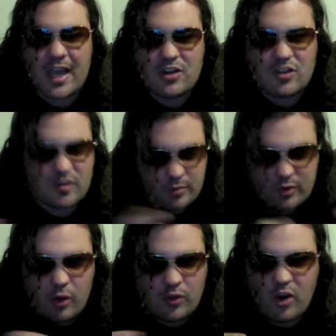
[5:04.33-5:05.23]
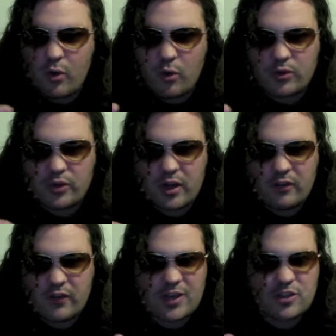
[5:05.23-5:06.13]
showing all the old
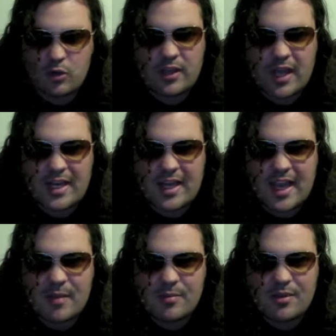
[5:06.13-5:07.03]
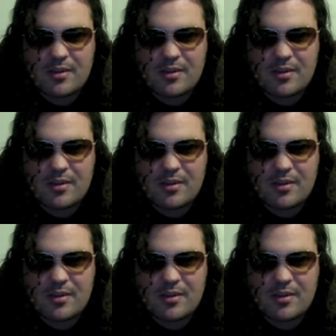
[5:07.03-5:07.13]
fashioned arcade games.